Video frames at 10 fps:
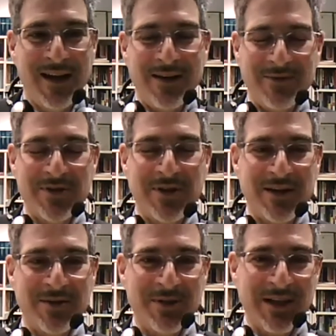he was trying
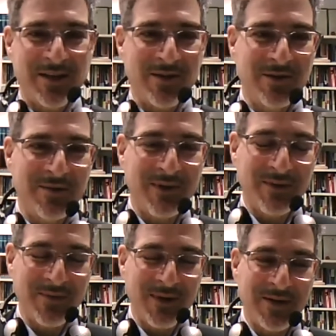to protect the court.
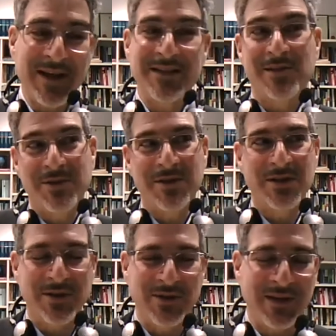One also has to look
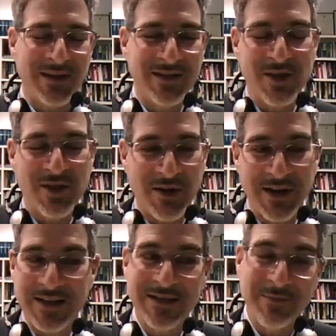to his
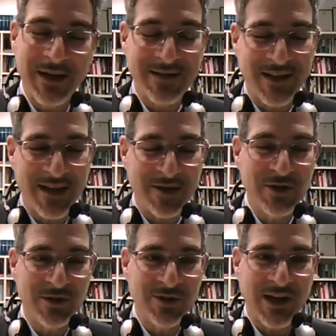authority as compared to the other
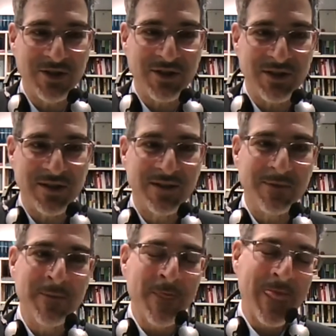two judges.
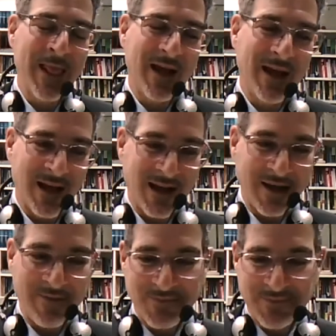
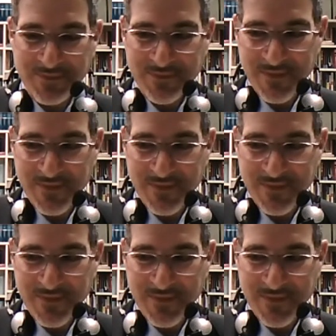Alpini